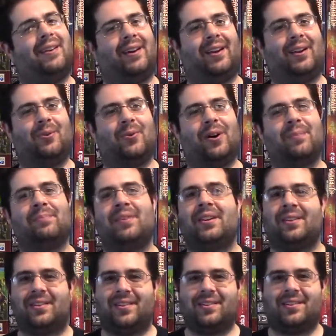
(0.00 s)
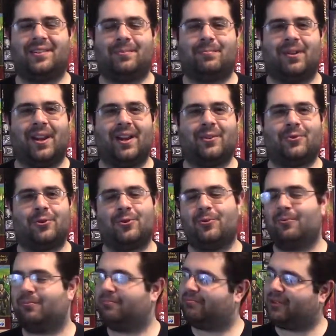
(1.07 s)
Anyway, this has been Andrew,
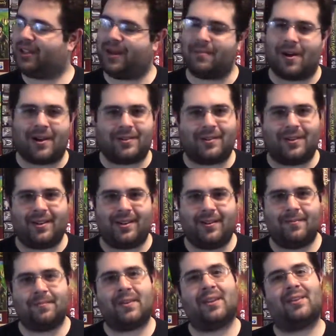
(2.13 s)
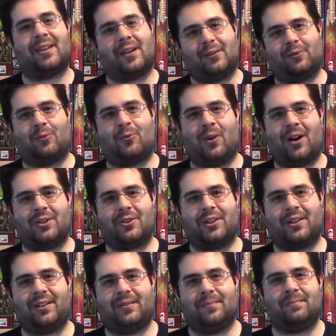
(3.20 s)
Gameosity. Thanks for
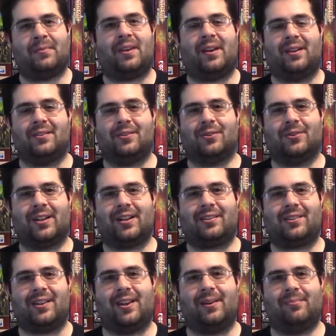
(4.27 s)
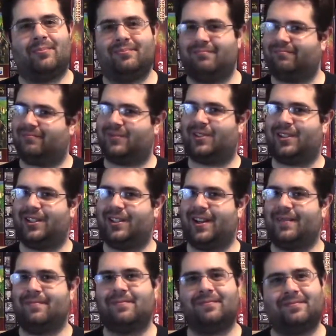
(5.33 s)
watching, and until next game, see you
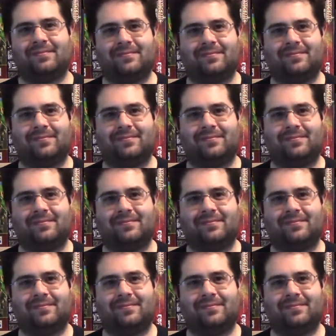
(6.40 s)
then.